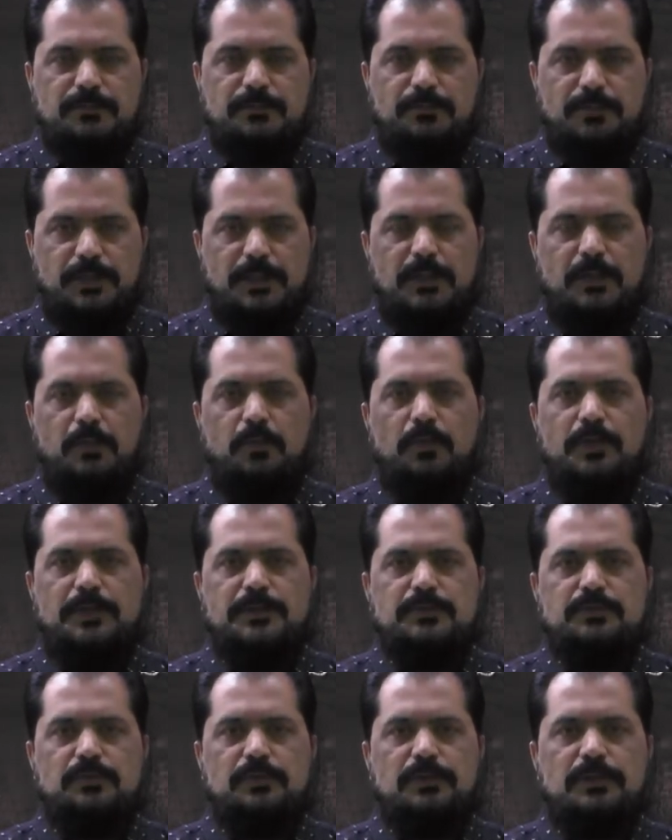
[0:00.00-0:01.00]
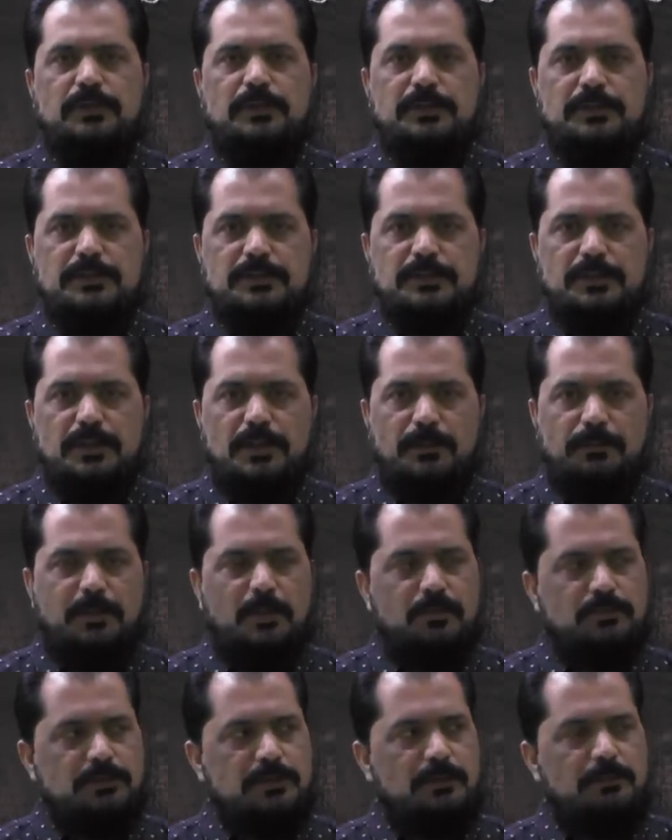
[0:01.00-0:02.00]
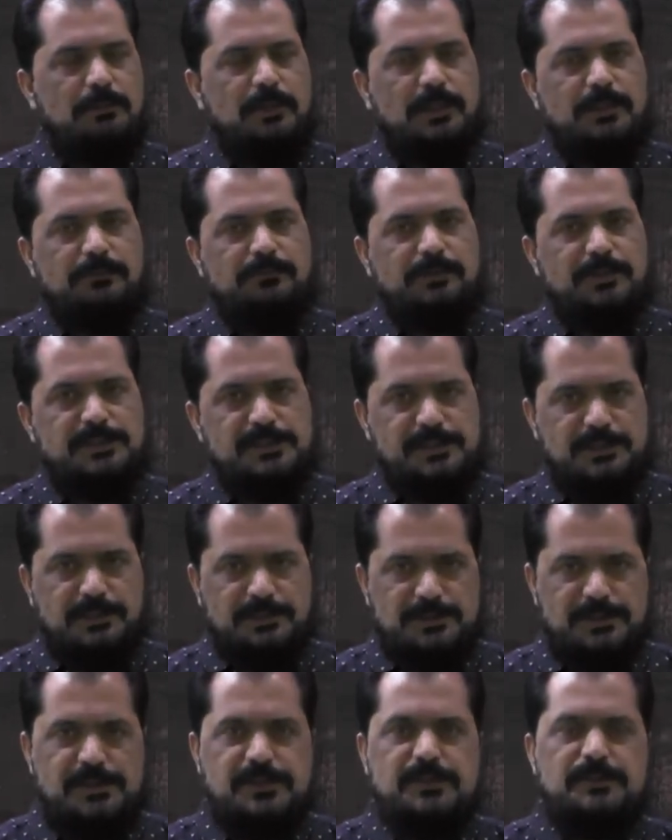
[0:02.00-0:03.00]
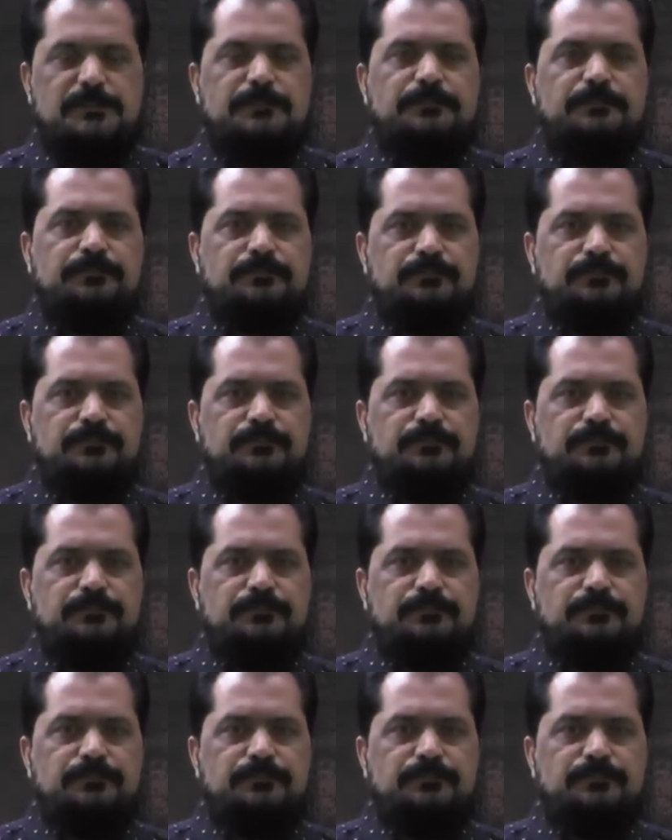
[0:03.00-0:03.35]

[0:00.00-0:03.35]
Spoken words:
we are going to learn about the blood vessels.